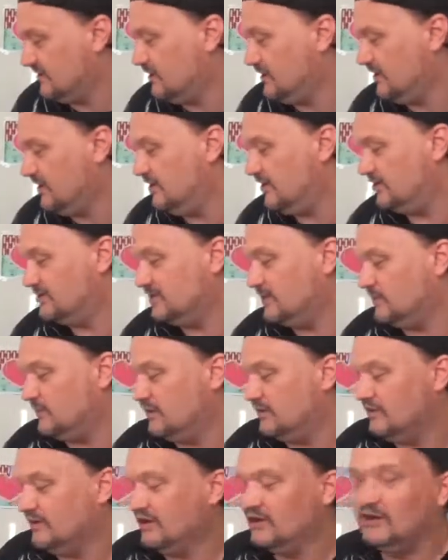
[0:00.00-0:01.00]
Yeah. Here's
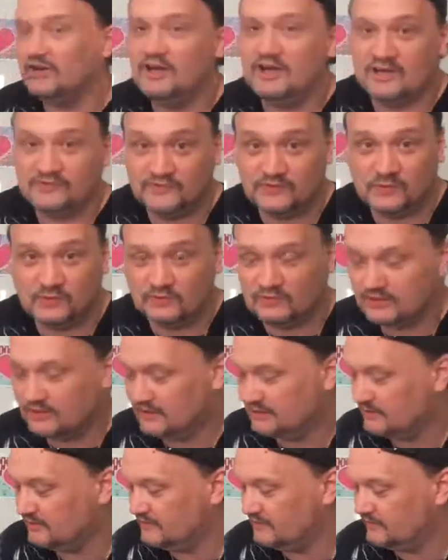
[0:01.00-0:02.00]
something that a lot of you will
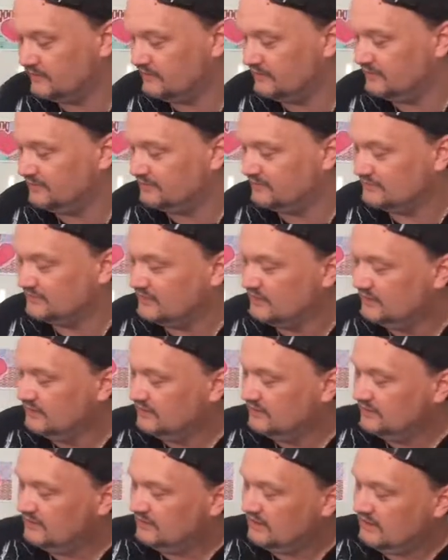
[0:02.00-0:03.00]
like and everything else.
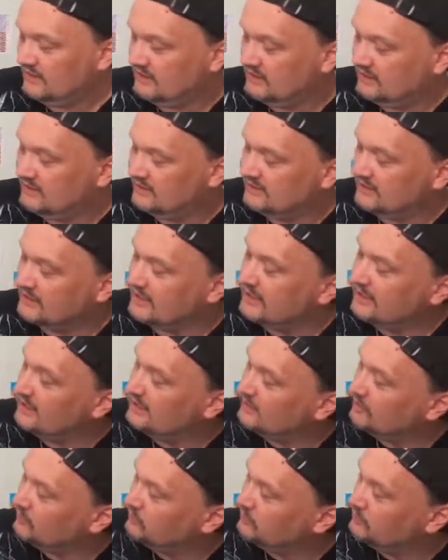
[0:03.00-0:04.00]
And I
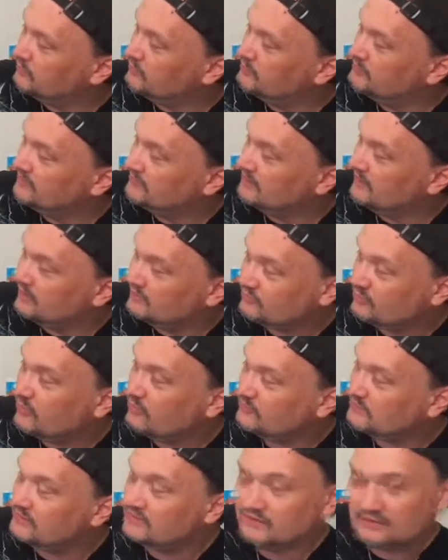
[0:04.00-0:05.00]
got a book and I
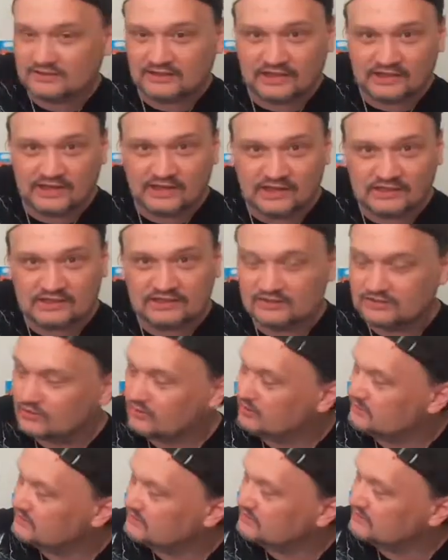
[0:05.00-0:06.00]
draw this. I actually
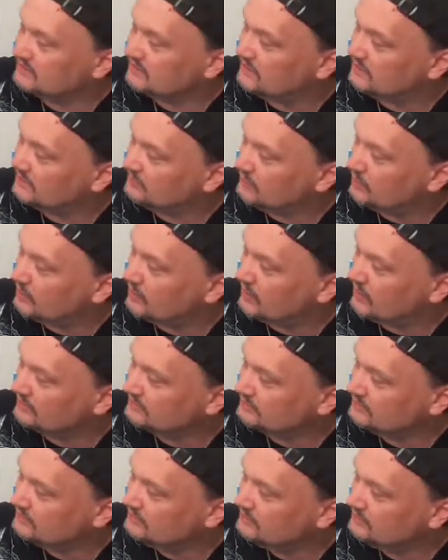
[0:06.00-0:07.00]
draw this. I
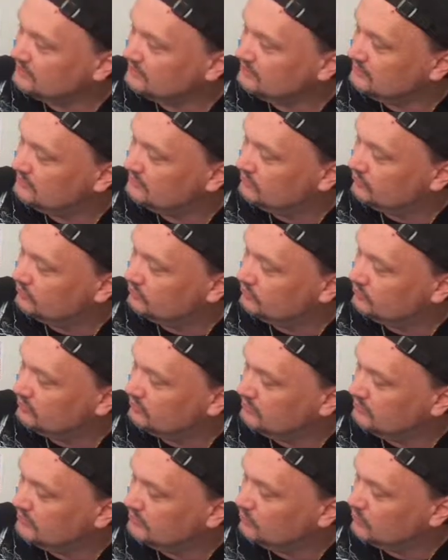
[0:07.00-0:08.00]
actually
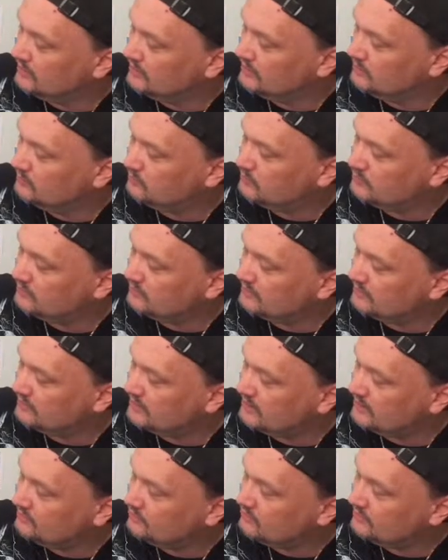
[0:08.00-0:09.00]
went in the book
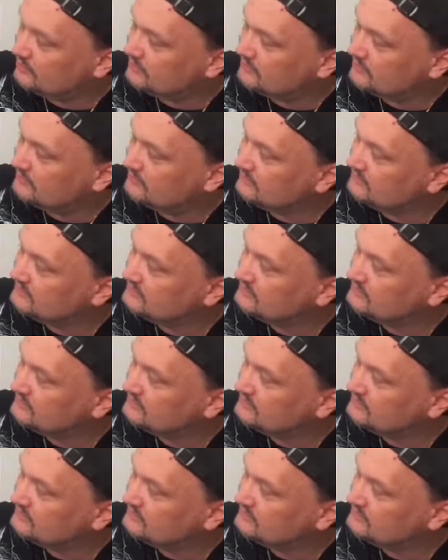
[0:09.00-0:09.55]
and I drew it.